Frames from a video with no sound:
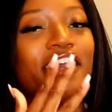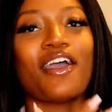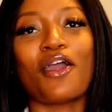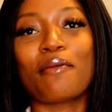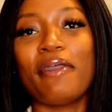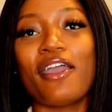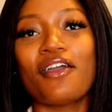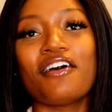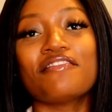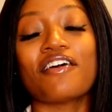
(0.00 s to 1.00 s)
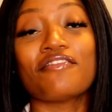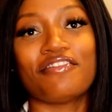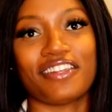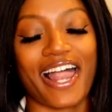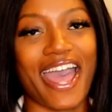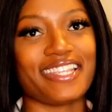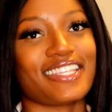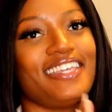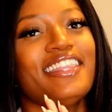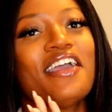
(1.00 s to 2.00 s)
They are a pair of
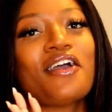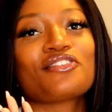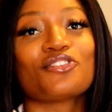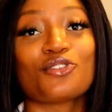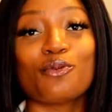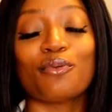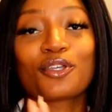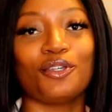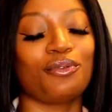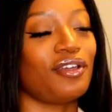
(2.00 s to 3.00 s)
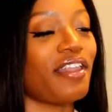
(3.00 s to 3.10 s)
flats and they are super cute.